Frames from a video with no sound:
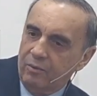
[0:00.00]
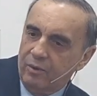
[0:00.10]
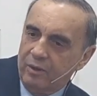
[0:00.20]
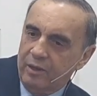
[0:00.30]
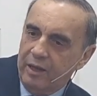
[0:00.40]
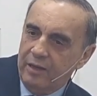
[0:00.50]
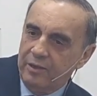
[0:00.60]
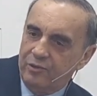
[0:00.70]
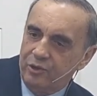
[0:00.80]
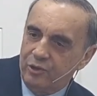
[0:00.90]
But
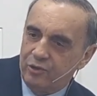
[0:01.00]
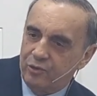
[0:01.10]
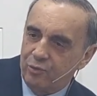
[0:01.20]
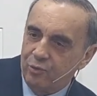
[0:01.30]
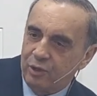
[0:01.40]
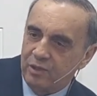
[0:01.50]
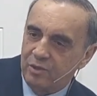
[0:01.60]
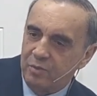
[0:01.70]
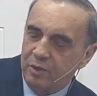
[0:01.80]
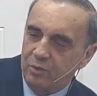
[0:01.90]
why then,
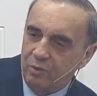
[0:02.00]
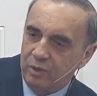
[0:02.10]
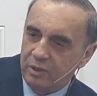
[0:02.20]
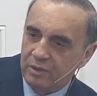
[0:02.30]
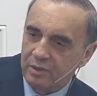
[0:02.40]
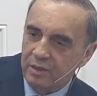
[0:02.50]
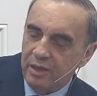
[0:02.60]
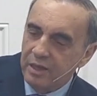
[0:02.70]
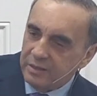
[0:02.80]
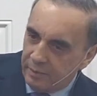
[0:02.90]
they said,
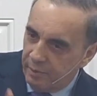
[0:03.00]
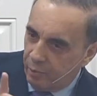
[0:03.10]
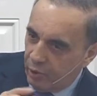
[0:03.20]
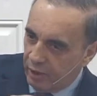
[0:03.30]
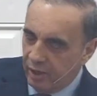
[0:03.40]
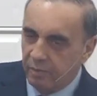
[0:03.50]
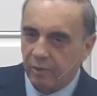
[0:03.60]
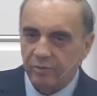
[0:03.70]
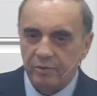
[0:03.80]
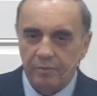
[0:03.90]
the joints and
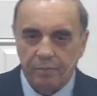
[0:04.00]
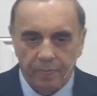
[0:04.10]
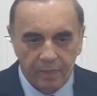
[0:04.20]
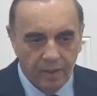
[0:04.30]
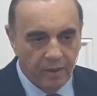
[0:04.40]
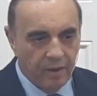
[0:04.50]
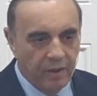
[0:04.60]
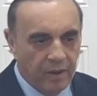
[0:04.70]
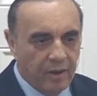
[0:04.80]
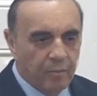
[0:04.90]
bone marrows?
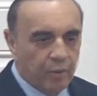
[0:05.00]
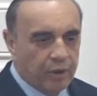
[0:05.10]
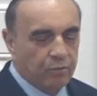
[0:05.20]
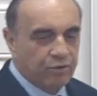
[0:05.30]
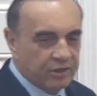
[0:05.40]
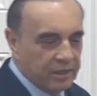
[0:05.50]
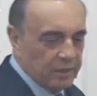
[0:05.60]
Why is, do you know